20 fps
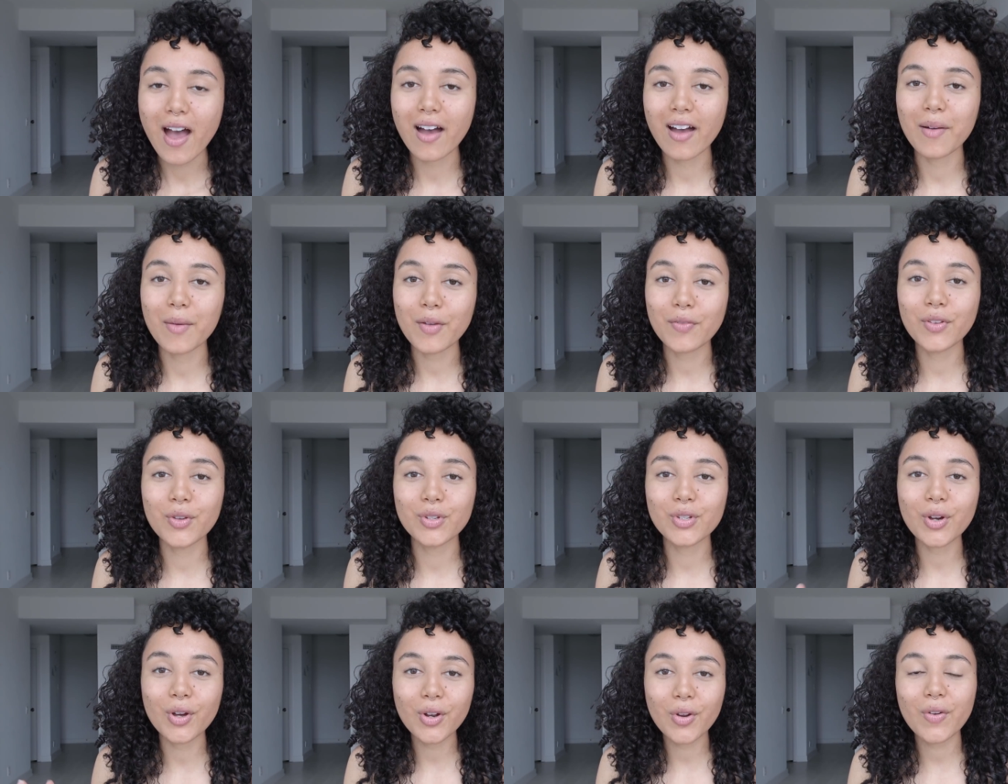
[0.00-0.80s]
If you
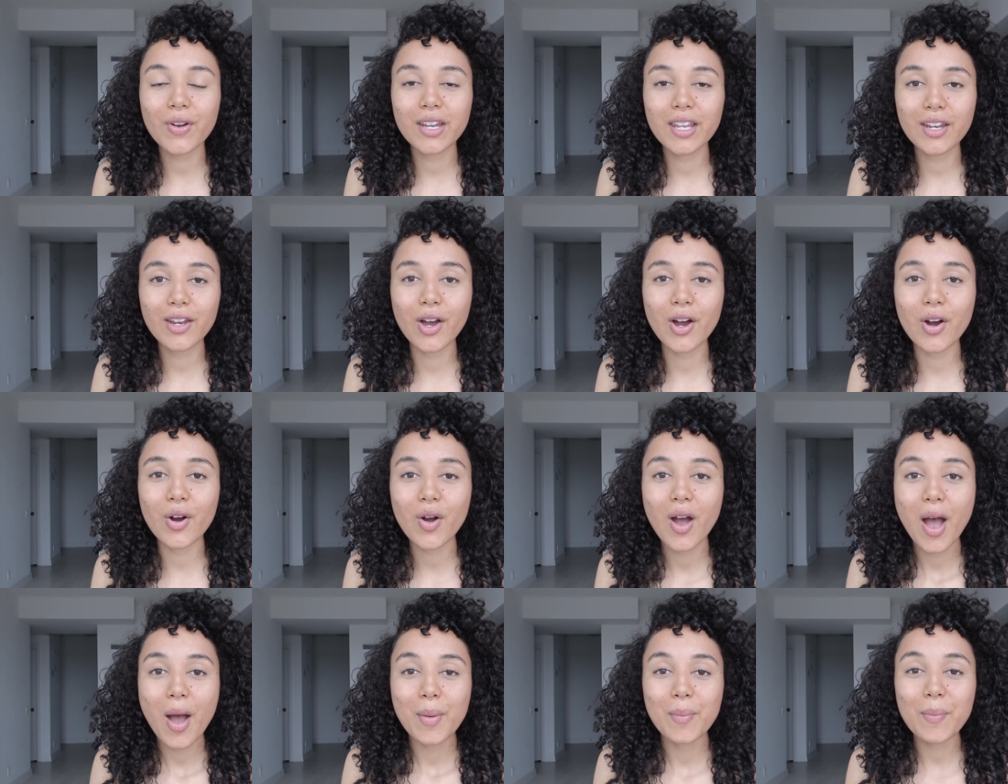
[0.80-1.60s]
don't already
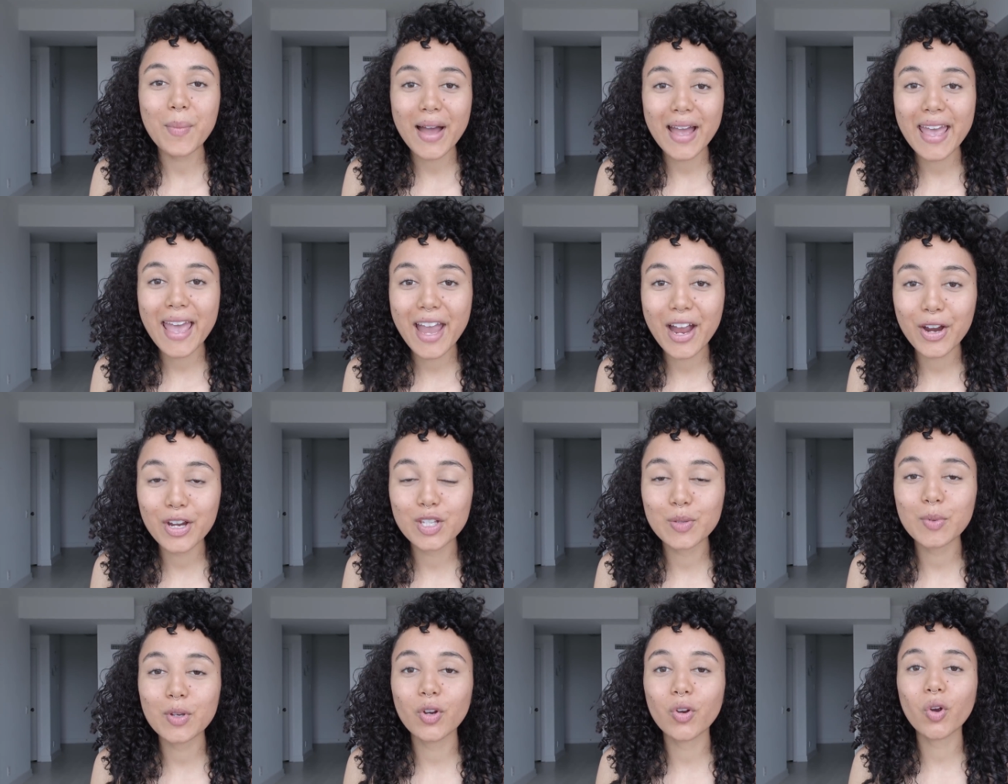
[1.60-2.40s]
know, my hair
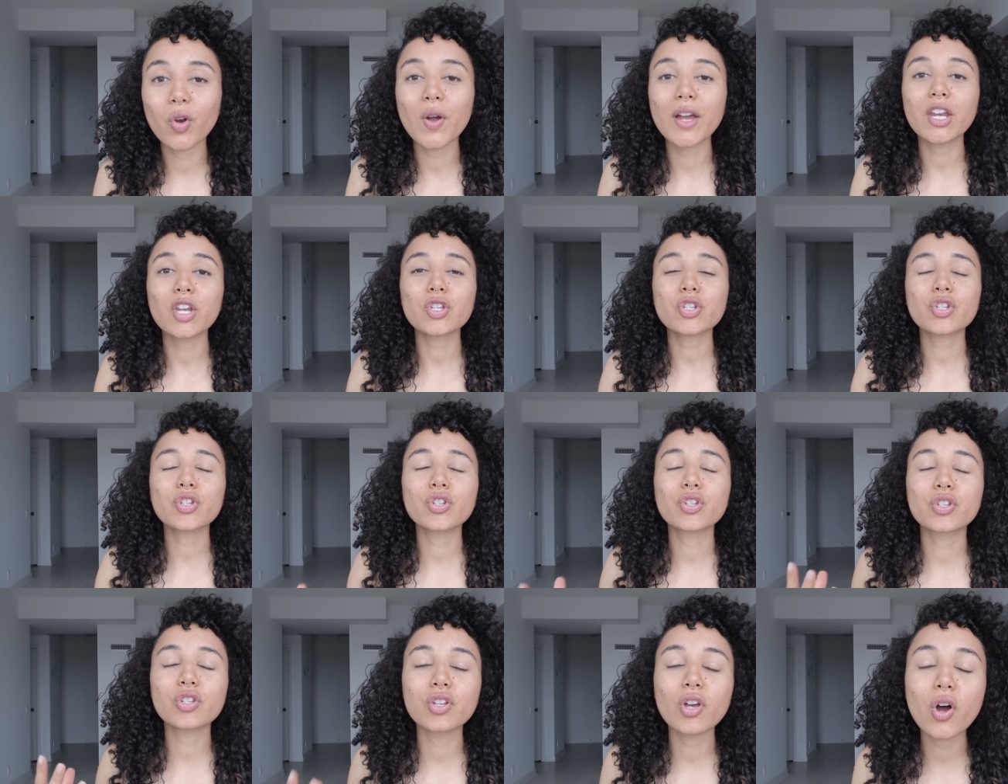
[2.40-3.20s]
has been growing
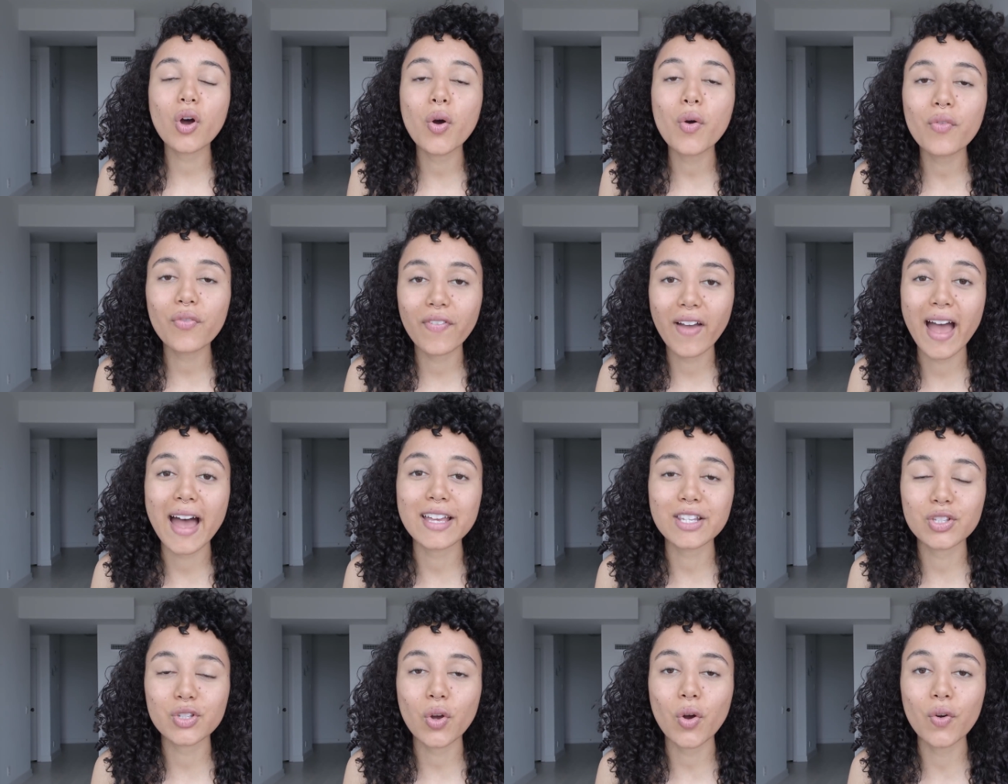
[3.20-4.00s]
so
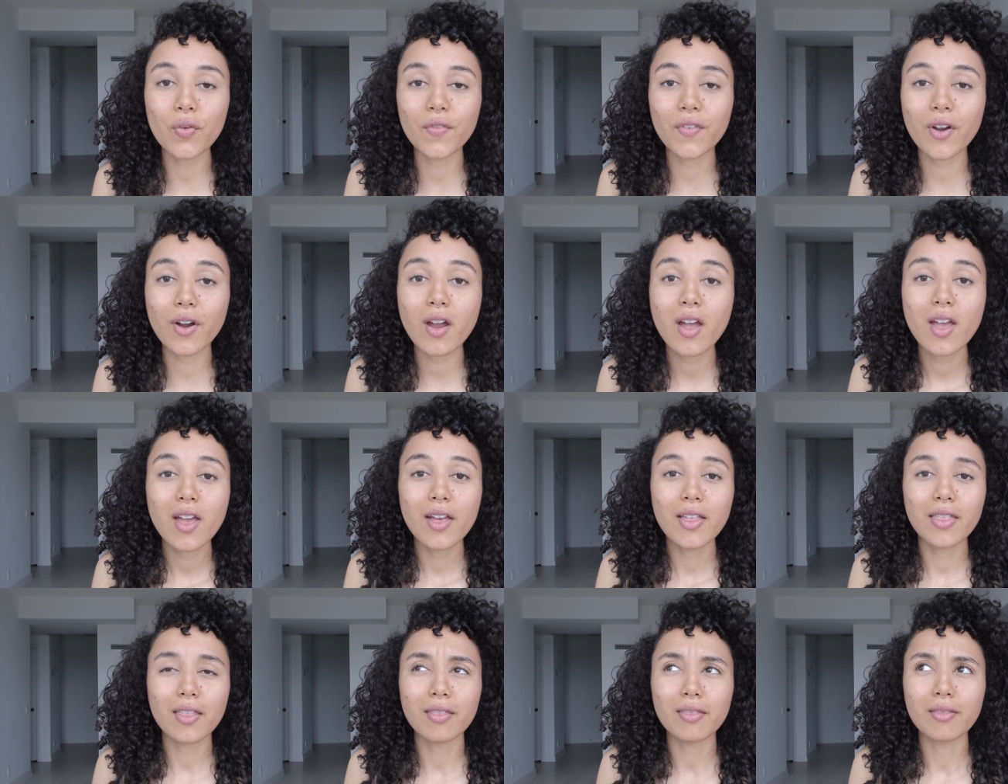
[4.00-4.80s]
fast over
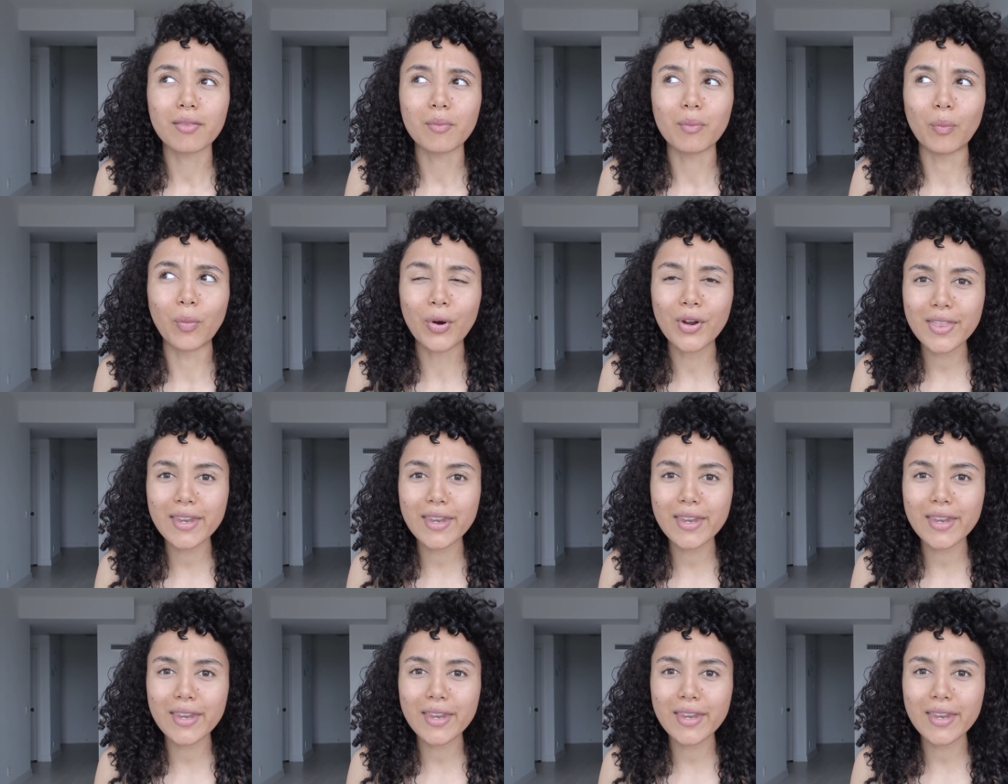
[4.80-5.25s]
more